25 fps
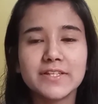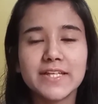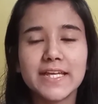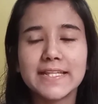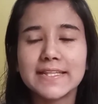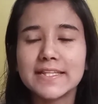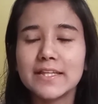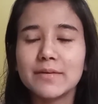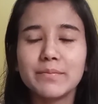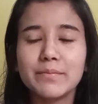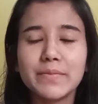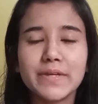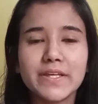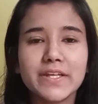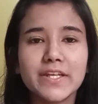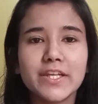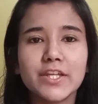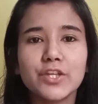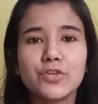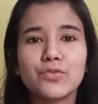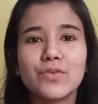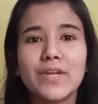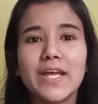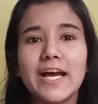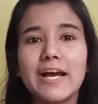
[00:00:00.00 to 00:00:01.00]
In the beginning,
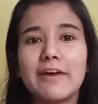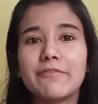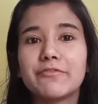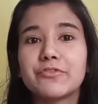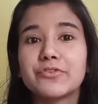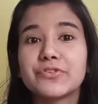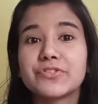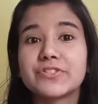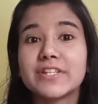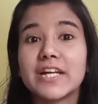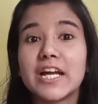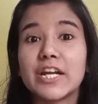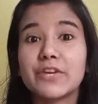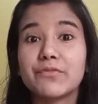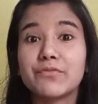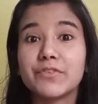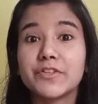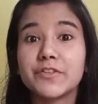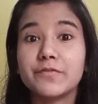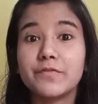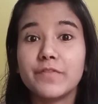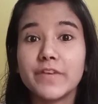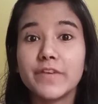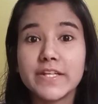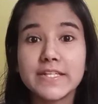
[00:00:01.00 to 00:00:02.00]
you will have to start
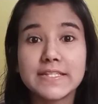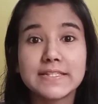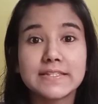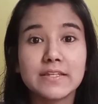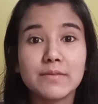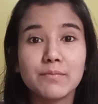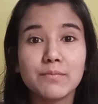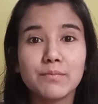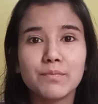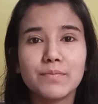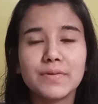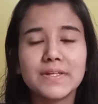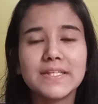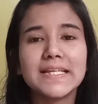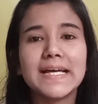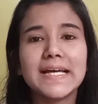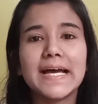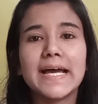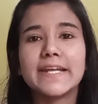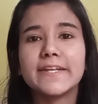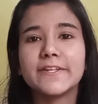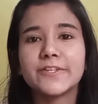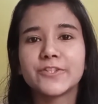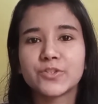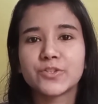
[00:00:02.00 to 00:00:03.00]
with very simple
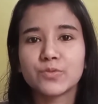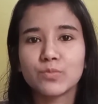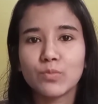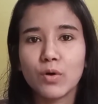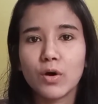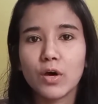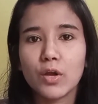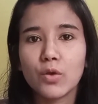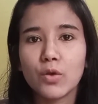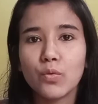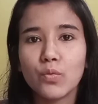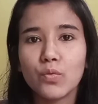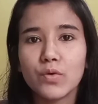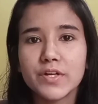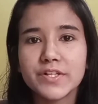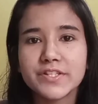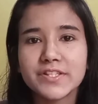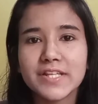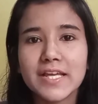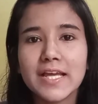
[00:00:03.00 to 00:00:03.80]
and small words.